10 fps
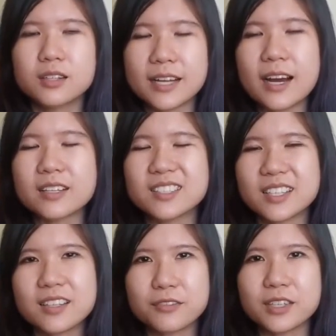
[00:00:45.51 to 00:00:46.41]
that are
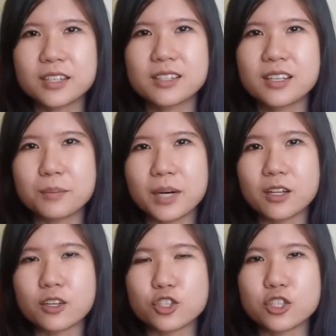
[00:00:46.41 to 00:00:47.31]
significant in
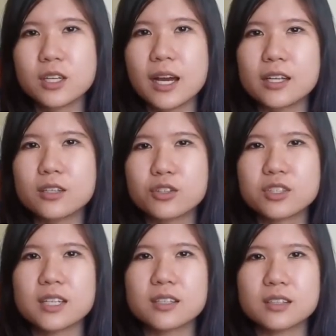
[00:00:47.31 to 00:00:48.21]
biology, and
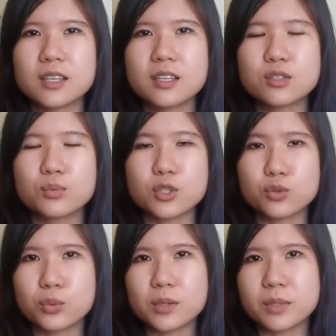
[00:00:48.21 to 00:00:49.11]
those are the things
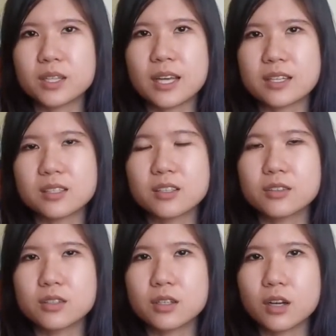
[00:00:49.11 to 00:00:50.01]
which will be
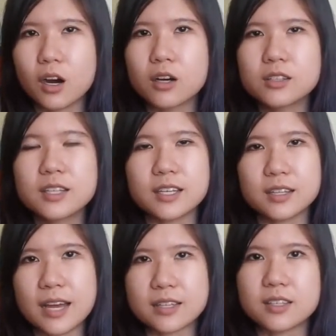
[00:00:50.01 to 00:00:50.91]
tested on
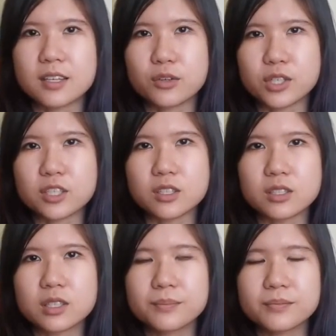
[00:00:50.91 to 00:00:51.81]
in essay questions.
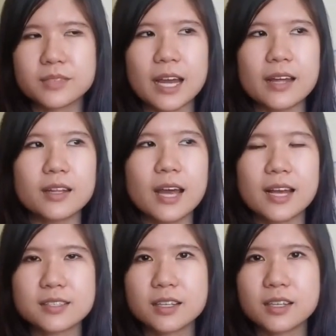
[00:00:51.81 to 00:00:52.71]
And
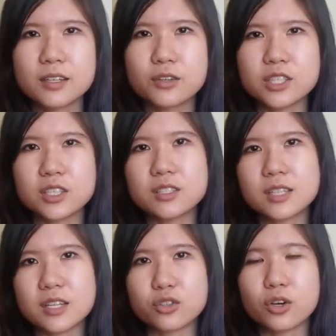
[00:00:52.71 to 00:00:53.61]
essay questions,
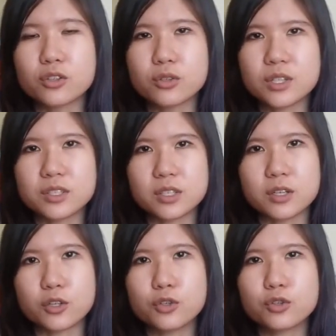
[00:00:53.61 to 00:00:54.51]
as you all know, is a
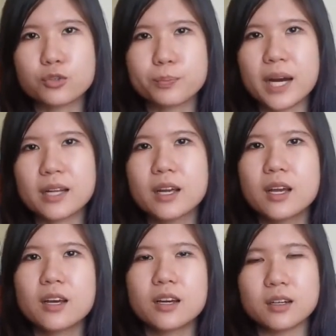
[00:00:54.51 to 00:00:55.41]
huge part
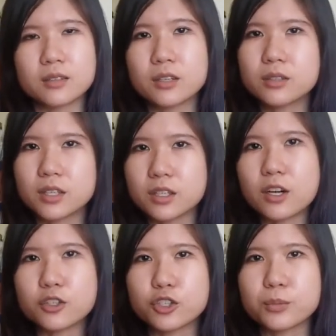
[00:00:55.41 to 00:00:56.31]
in
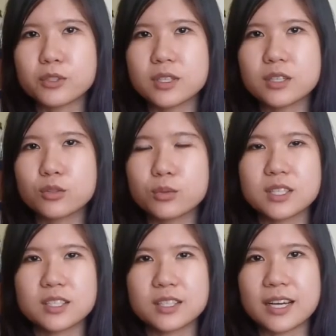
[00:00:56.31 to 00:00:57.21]
contributing
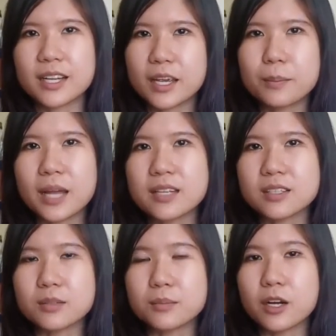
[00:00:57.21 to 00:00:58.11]
towards that A+
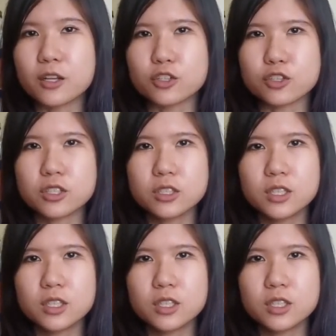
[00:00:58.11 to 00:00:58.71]
in biology.